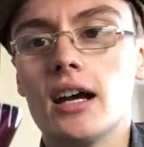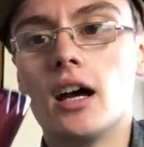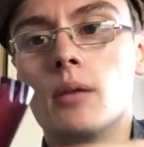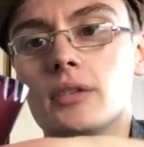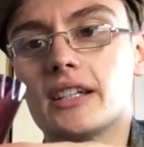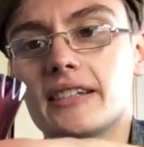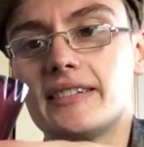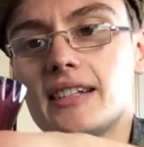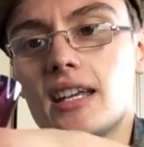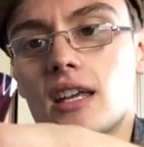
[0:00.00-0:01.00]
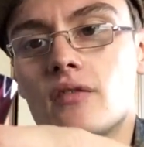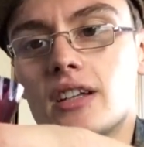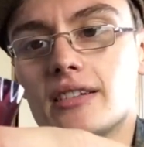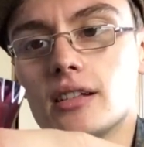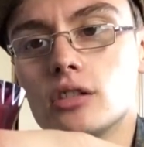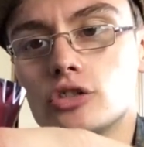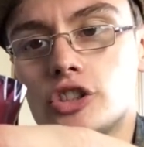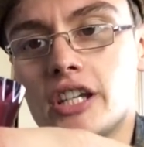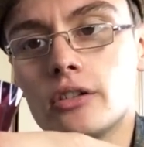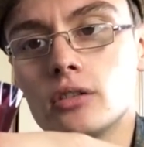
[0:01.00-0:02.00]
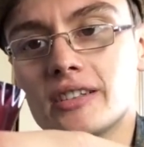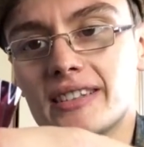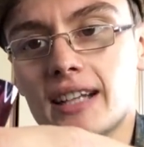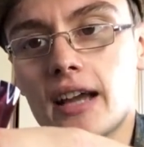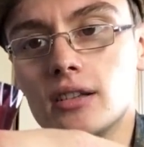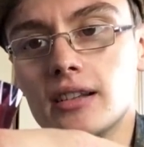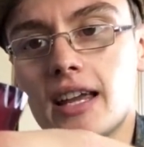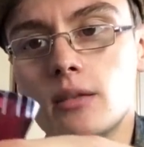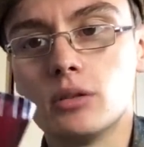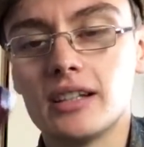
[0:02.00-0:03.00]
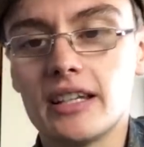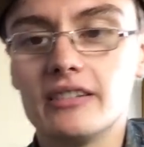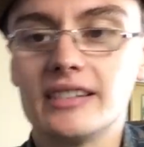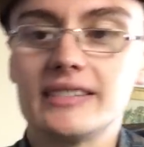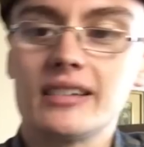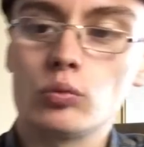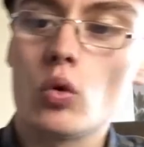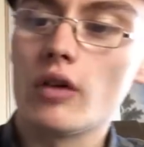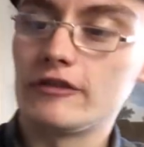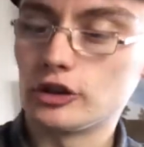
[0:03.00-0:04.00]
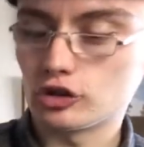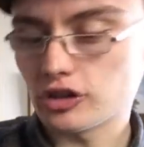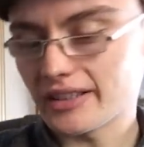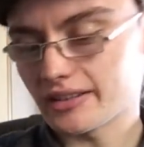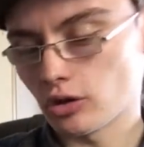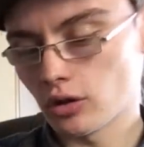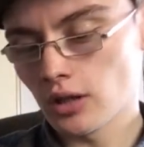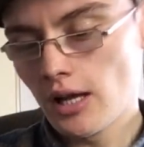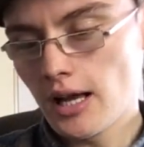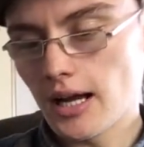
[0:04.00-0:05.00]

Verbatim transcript: Um, you can see in this little shield style label here, it says Waterford crystal.